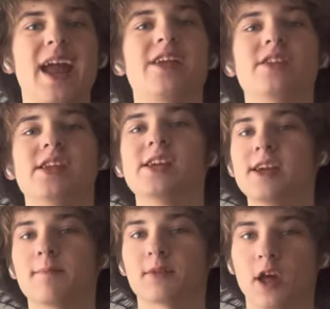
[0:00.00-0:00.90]
it and
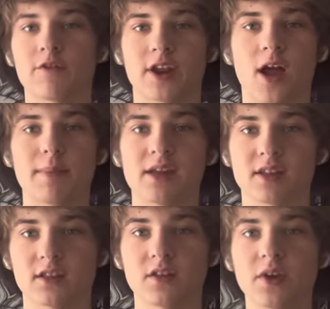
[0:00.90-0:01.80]
he himself cannot make
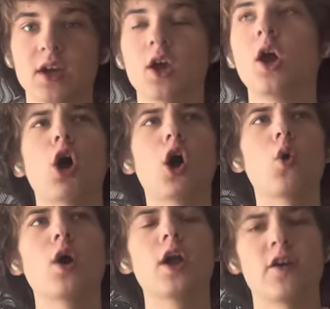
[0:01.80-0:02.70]
sense of it.
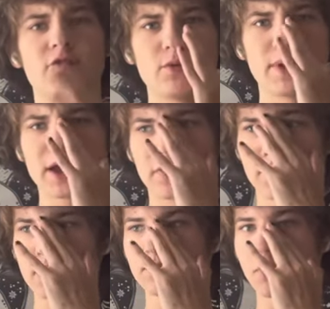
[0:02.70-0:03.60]
So if you pick
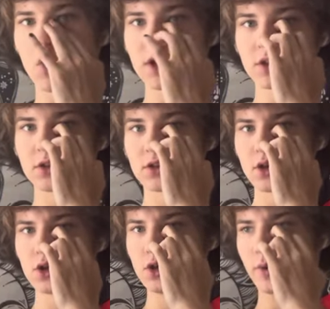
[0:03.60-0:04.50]
this
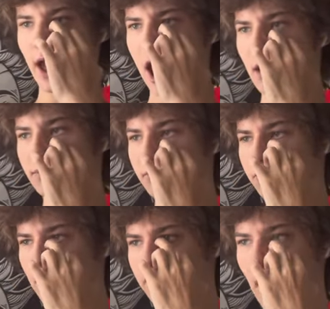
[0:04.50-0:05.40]
bonus, you get
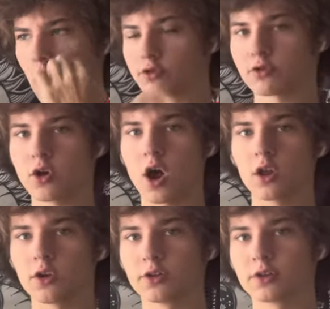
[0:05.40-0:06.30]
a thousand
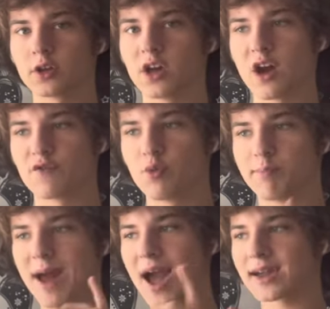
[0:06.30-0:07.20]
dollars. If you
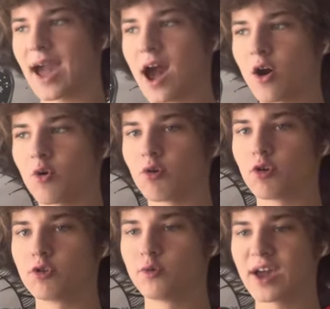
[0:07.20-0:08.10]
back out,
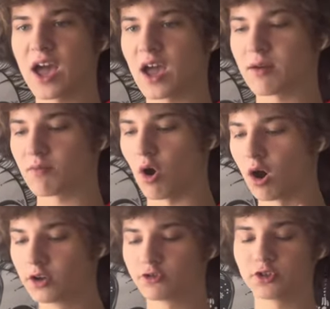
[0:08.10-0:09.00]
you get a
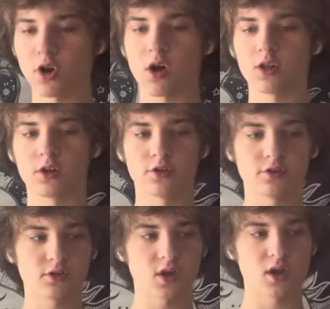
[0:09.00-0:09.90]
hundred
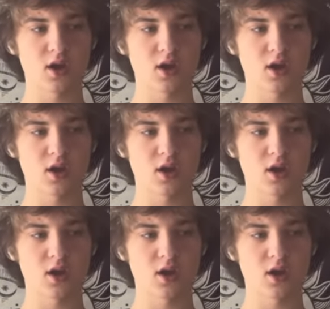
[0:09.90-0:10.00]
dollars.